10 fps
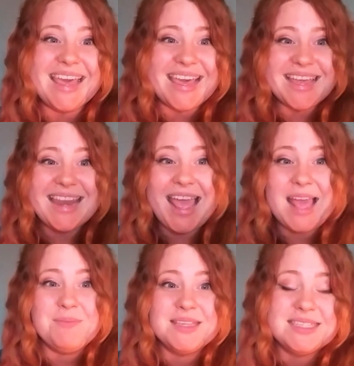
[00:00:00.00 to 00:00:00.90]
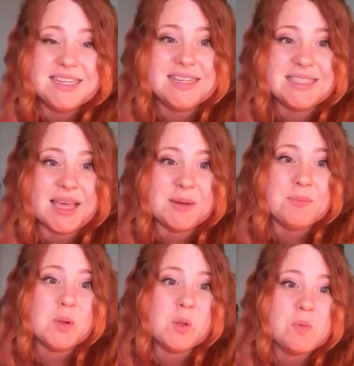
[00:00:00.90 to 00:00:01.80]
in a business and
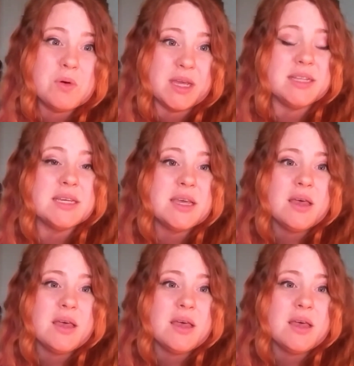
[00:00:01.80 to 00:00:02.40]
employed